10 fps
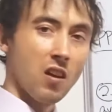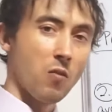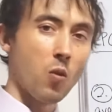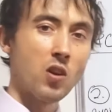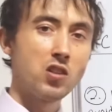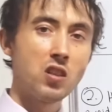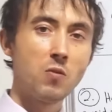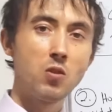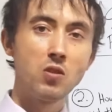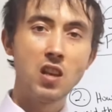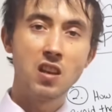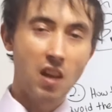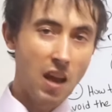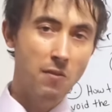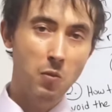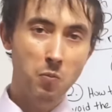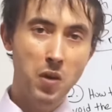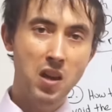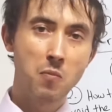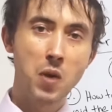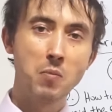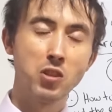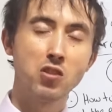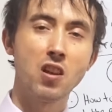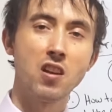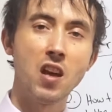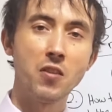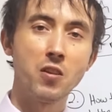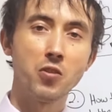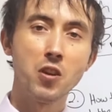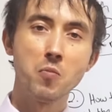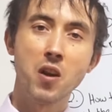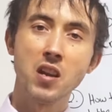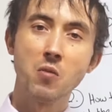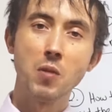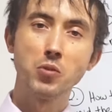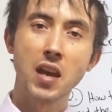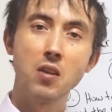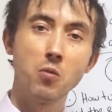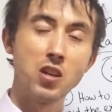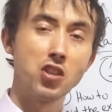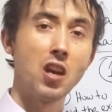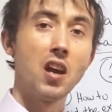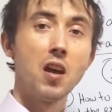Of course, if you didn't have it published on another third-party website, which,